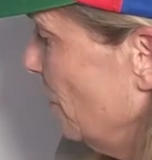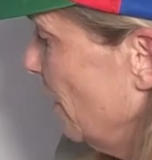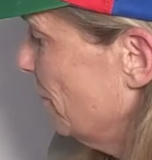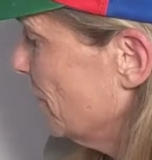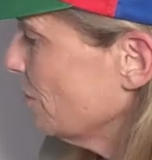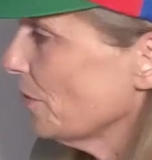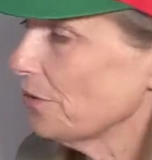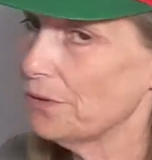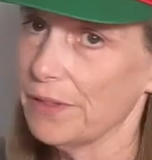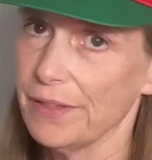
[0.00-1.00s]
we'll have the number
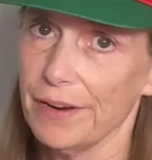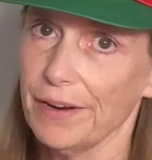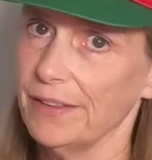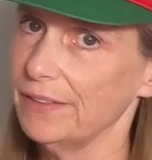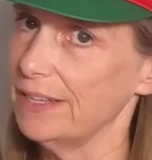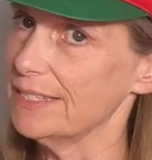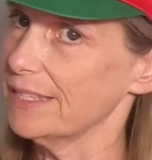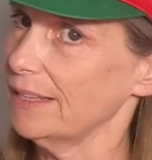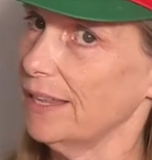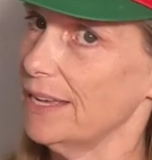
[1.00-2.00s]
30 there, and that's
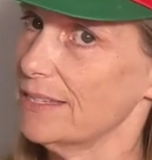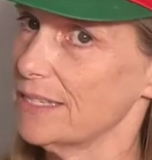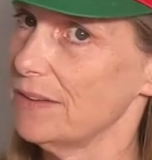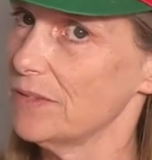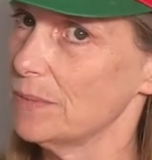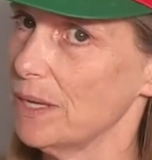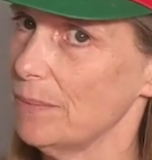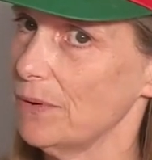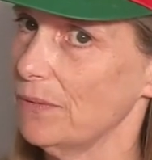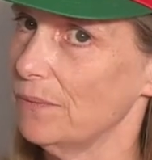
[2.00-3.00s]
the last day of
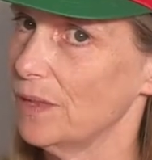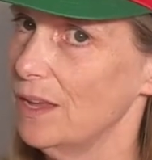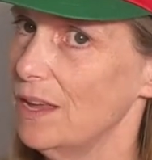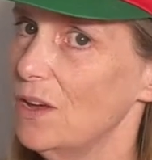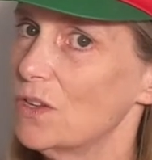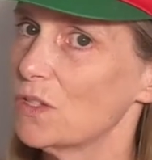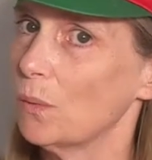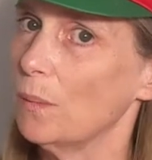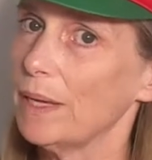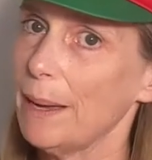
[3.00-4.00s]
September.
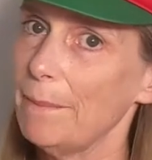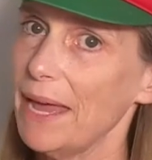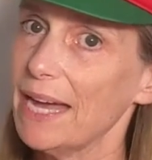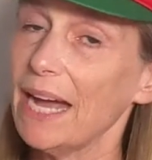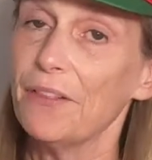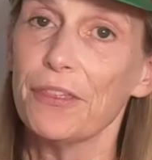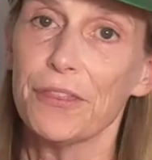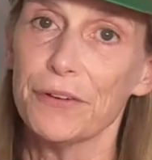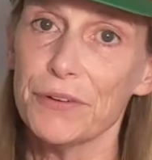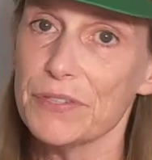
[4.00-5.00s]
So when we come back on
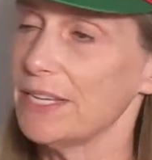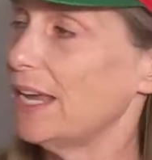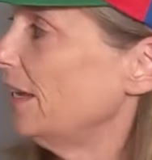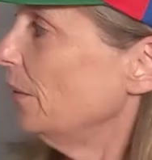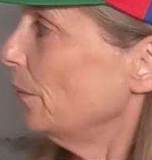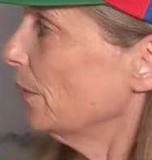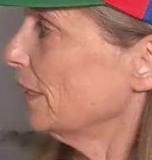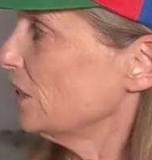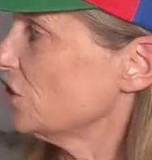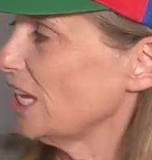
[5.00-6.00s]
Thursday, we're
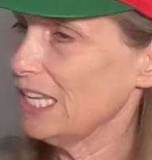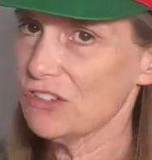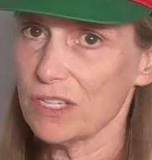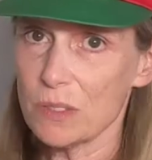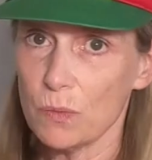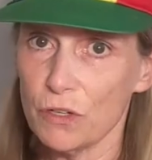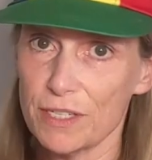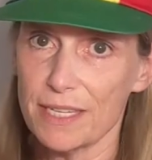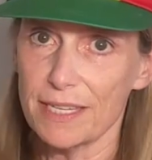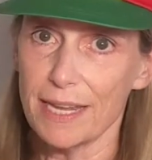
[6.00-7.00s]
going to change this
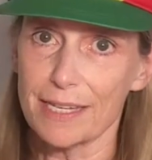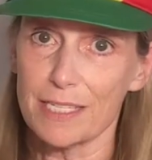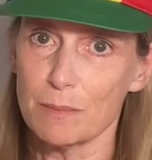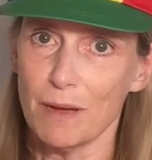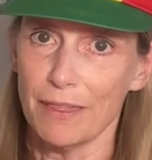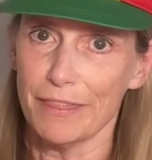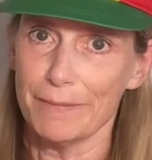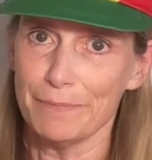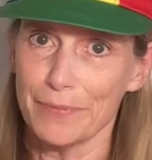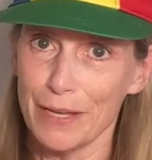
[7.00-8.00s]
word to the next month,
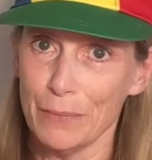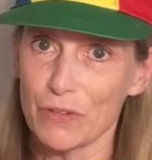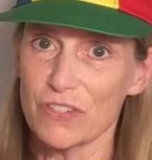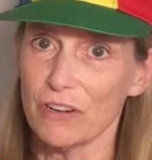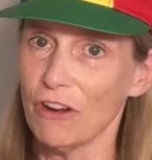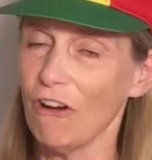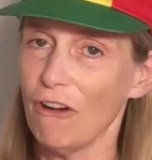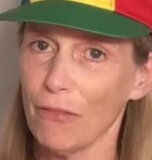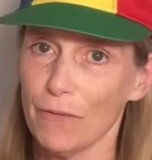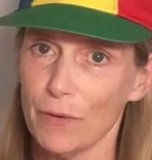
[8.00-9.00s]
and we'll start
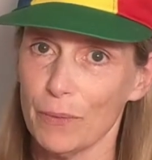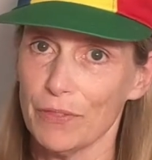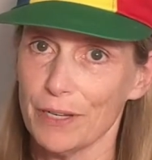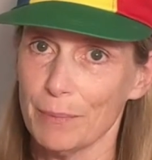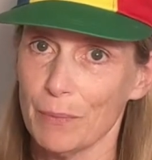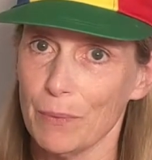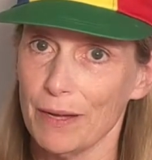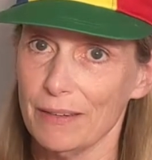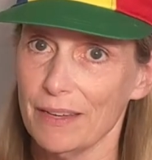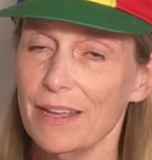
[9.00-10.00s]
all over with the number
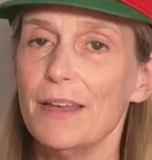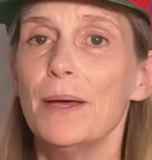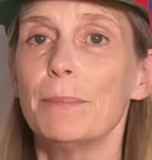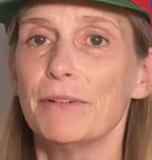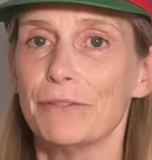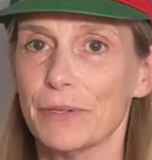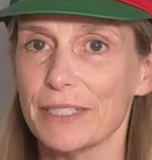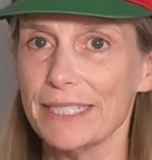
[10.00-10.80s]
1. But for